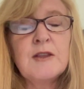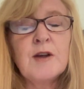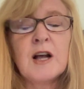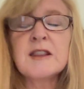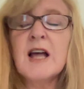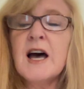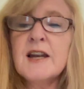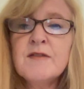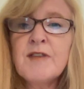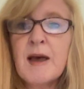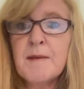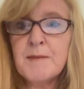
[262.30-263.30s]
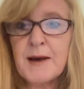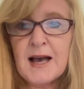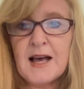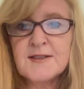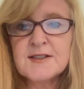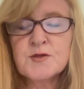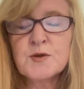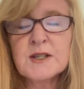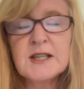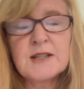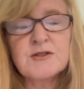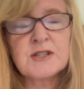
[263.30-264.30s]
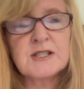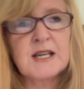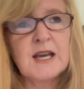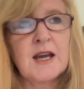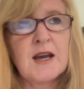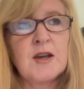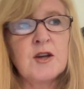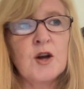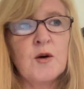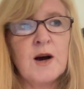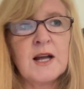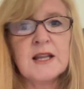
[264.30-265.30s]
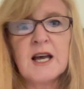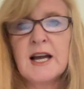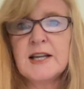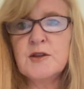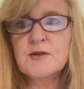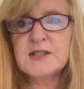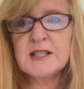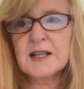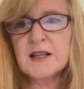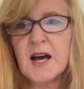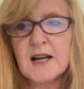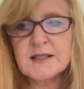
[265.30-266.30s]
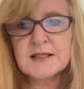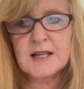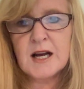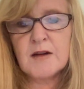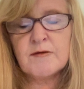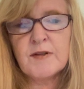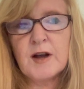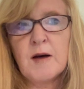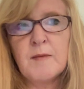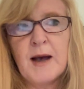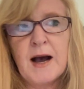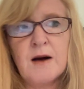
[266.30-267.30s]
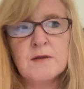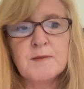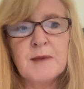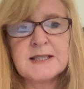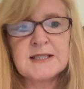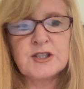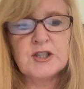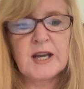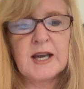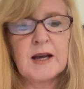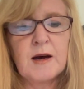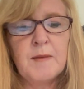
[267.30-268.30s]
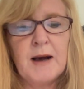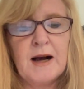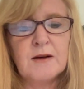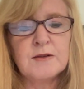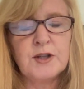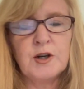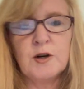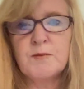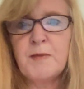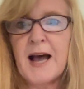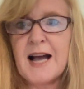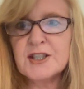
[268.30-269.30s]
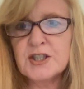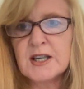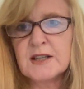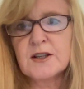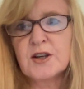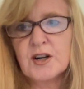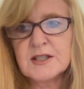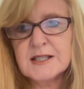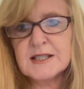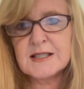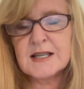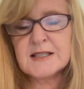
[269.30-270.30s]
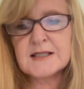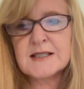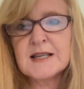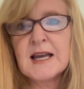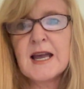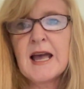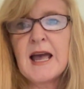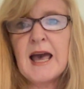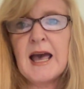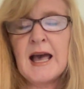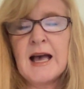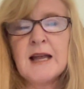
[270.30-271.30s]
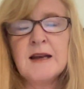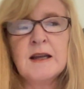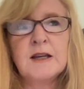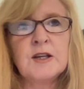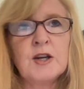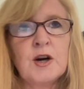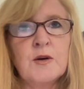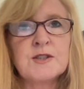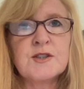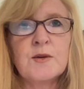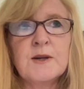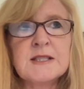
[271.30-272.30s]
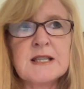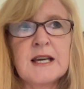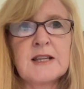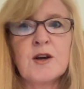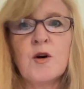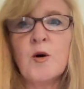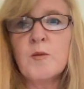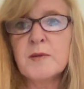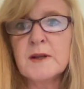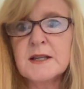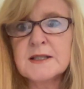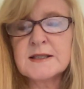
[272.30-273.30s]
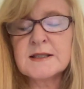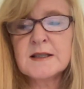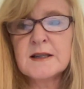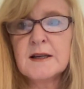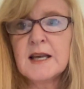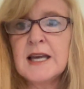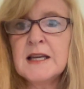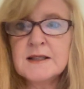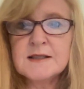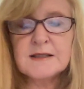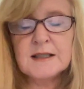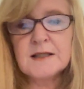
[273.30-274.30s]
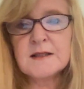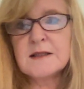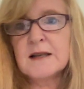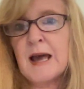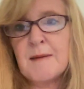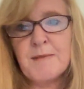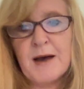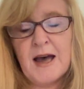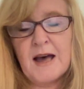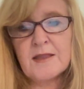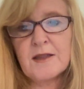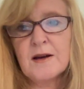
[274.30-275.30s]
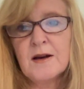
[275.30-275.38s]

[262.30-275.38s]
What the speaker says: a lot of empaths, it's really interesting, online you see a lot of stuff about messaging, about, bashing the narcissist. And, it's always like the hopeless, innocent empath.